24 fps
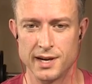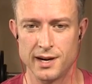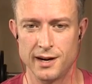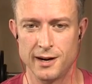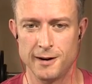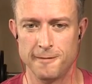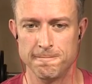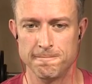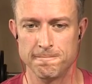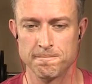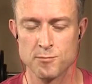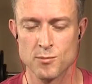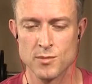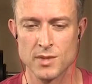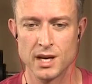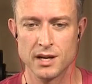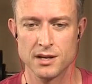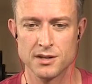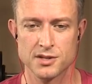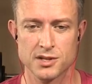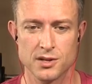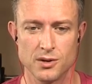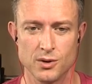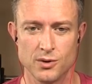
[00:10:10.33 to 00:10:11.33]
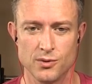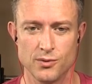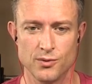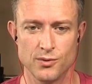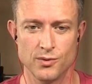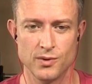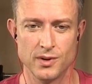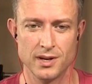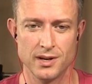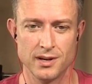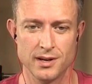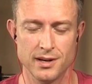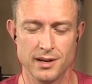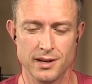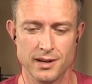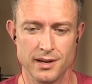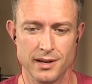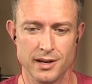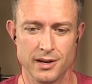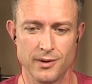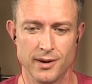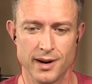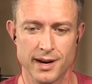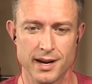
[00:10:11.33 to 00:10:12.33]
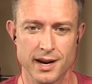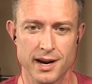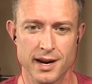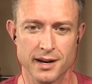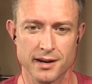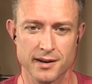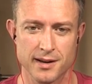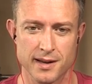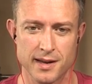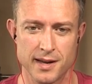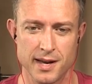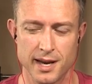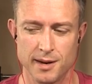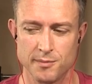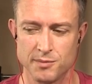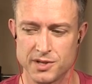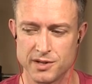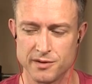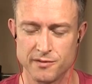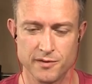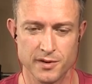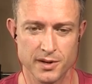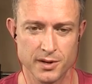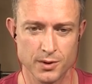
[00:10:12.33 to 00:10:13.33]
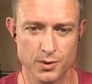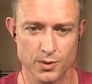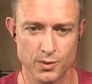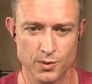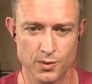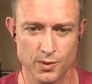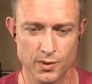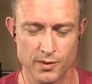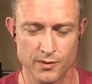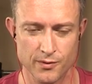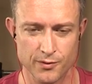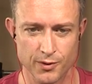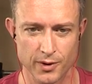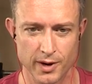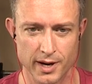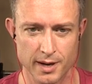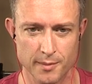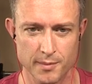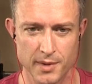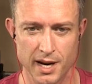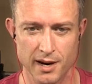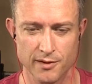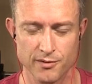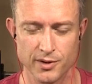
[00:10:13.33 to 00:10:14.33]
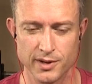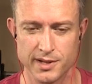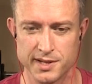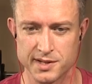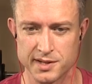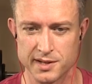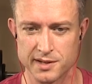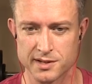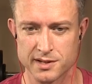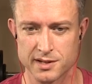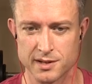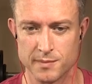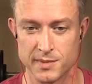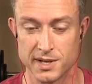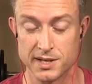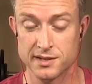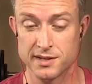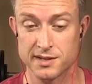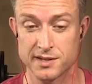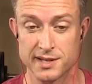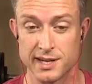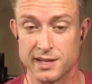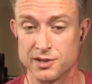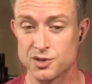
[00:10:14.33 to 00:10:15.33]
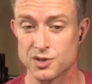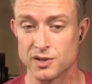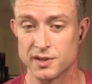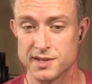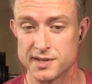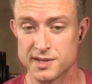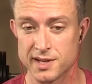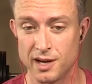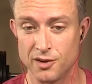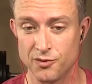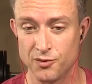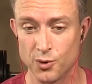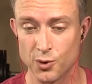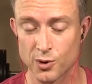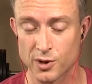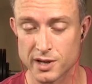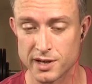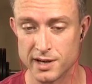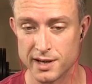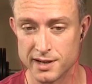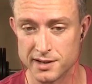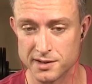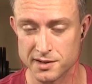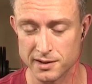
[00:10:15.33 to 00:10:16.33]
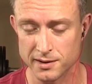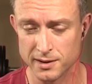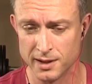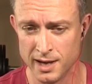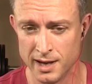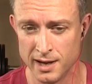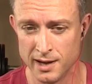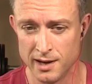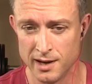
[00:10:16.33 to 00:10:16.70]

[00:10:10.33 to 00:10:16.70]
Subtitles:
I kind of came to frame every system as essentially self-organizing.